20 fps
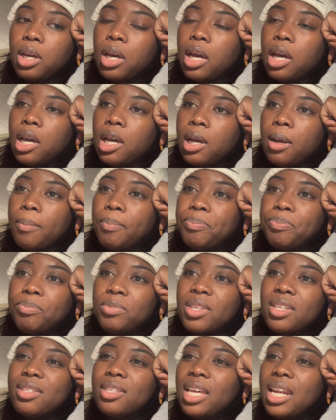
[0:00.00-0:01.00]

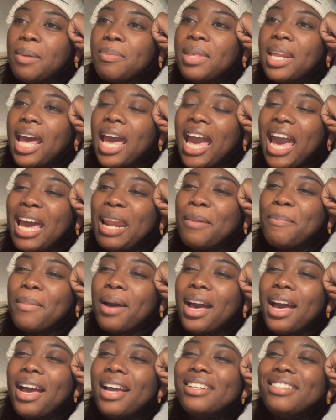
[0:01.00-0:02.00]
The setup that I had in
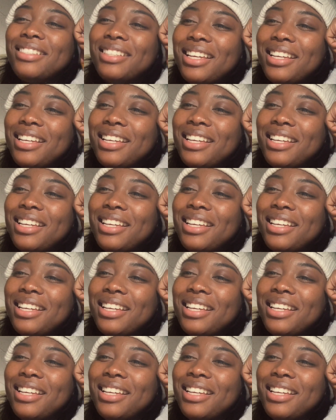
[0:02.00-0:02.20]
mind